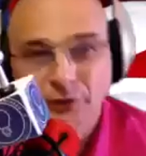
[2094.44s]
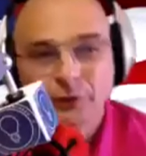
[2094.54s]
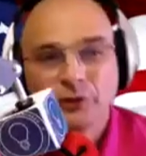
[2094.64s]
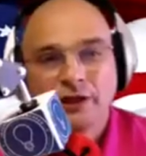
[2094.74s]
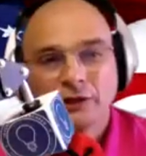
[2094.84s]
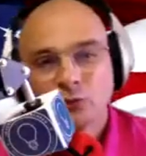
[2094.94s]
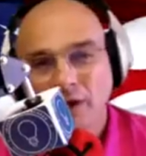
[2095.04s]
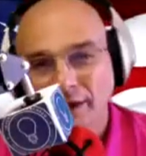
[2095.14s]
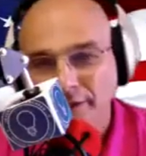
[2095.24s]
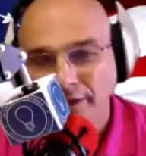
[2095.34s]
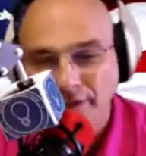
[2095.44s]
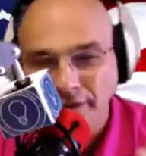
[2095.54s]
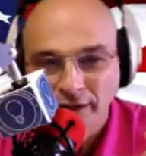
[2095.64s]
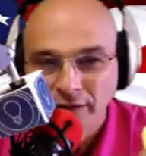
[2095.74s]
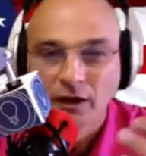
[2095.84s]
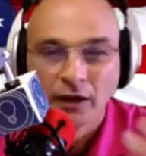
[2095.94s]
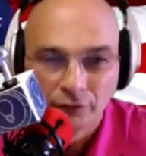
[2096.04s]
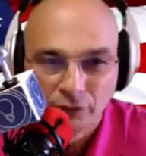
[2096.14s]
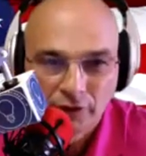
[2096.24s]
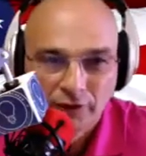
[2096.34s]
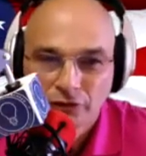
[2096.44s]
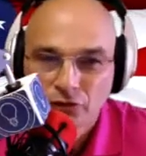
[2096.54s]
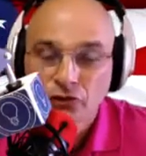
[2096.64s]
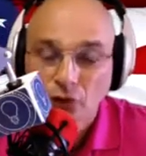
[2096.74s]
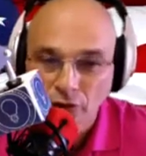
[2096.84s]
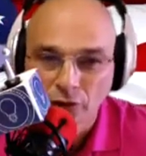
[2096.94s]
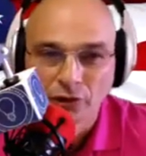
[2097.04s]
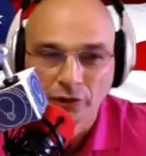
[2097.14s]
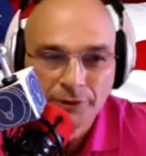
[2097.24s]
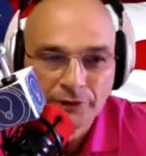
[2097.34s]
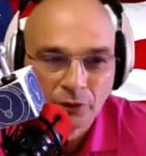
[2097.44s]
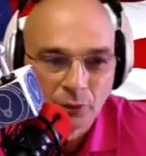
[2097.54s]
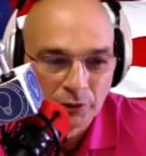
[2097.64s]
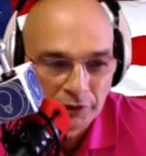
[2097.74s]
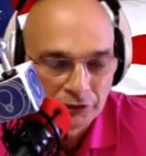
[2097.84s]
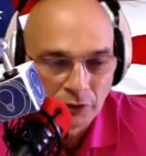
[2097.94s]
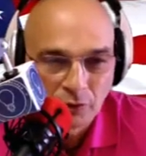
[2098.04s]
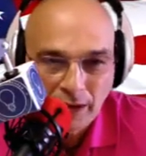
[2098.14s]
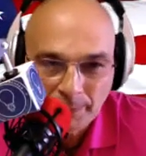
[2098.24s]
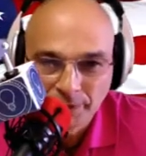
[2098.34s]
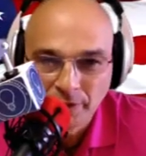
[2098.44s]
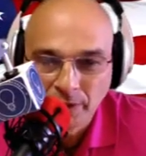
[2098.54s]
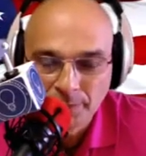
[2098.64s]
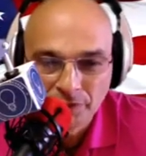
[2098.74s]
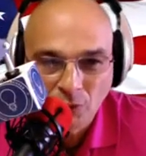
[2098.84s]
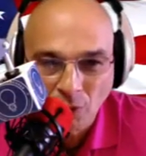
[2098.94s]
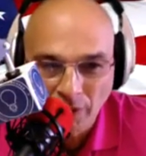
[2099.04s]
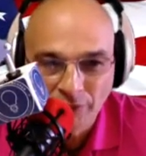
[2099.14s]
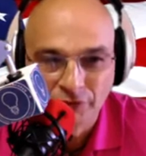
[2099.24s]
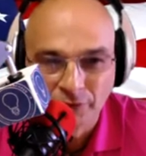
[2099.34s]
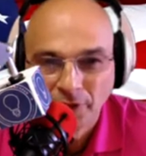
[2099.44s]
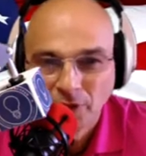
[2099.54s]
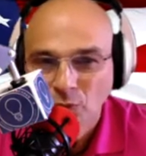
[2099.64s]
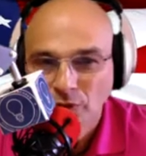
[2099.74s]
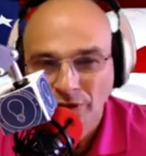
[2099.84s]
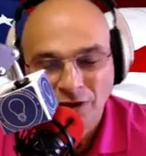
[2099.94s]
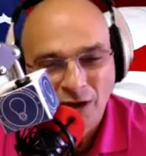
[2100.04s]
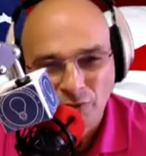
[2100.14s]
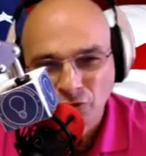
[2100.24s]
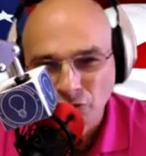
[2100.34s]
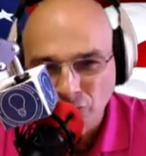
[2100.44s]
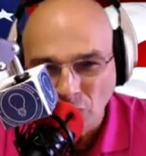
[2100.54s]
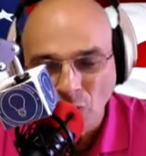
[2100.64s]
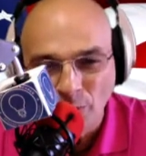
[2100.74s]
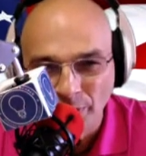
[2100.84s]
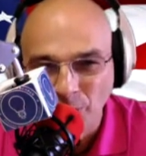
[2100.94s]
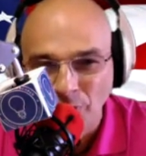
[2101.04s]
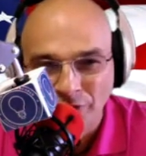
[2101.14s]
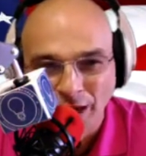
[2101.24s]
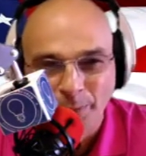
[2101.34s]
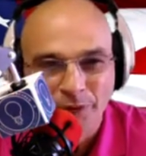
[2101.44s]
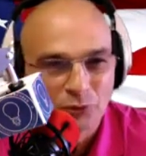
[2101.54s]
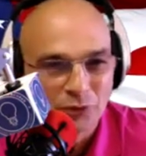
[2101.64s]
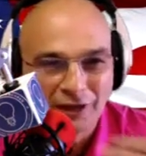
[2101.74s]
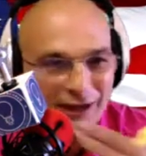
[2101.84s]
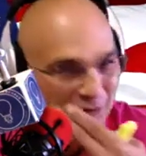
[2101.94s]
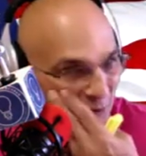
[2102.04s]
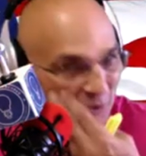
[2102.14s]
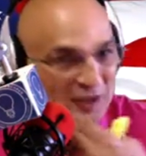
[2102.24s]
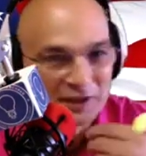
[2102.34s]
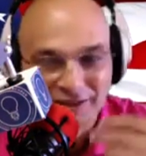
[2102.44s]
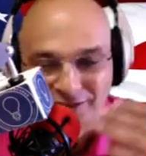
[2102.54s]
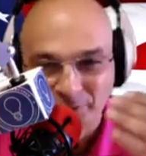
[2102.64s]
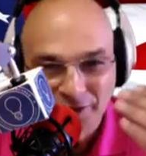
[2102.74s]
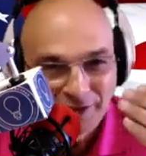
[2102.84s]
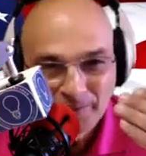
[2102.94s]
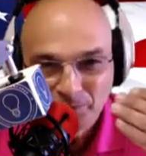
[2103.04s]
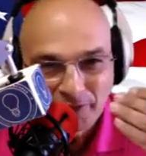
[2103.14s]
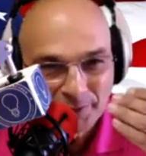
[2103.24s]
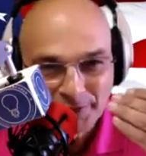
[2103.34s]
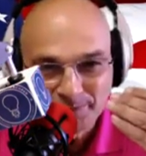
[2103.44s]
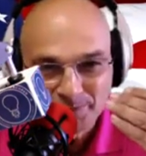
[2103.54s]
agree. That's why I think, and I love the show they're going to be doing. We're going to start wrapping it up. It's awesome. We're going to cover so many more topics. We're going to have some great guests. I mean, being